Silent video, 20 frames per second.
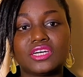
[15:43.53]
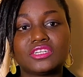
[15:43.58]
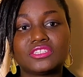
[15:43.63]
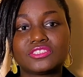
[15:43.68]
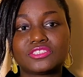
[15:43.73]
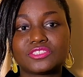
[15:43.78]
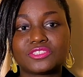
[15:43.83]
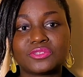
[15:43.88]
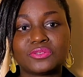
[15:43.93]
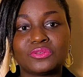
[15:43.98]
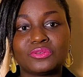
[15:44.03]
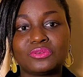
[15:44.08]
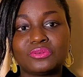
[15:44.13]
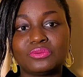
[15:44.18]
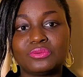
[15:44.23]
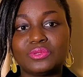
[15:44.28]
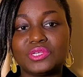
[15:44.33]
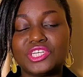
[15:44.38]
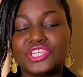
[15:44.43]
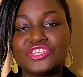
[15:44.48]

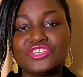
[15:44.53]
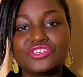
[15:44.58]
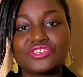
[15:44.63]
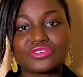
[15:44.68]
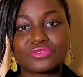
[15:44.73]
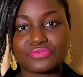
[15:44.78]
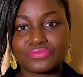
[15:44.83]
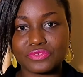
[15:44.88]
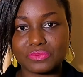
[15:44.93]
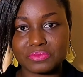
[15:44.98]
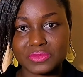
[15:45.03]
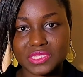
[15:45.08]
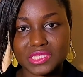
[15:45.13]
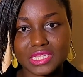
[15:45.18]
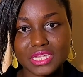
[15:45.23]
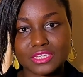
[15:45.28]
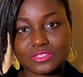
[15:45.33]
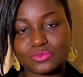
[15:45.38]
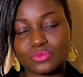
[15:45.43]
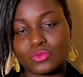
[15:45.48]
So he knew from the
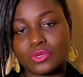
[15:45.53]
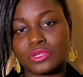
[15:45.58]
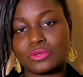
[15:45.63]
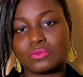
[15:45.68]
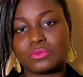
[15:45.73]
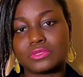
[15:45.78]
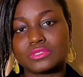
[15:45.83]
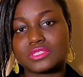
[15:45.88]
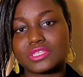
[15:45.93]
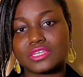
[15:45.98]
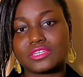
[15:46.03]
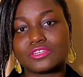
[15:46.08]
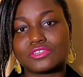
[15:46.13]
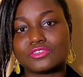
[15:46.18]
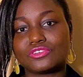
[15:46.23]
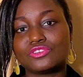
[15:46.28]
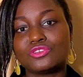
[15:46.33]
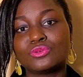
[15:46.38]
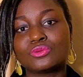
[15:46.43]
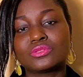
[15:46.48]
start what he wanted. He
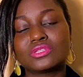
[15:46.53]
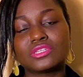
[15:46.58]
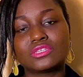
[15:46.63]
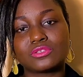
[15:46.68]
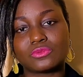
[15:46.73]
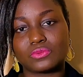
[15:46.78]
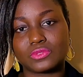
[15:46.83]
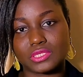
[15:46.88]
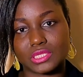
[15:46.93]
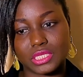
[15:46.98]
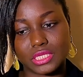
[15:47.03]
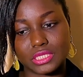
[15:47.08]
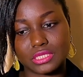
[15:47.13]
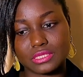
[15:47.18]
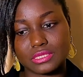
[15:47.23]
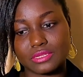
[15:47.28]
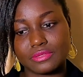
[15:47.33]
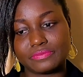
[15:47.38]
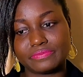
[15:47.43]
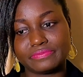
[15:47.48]
knew this was it.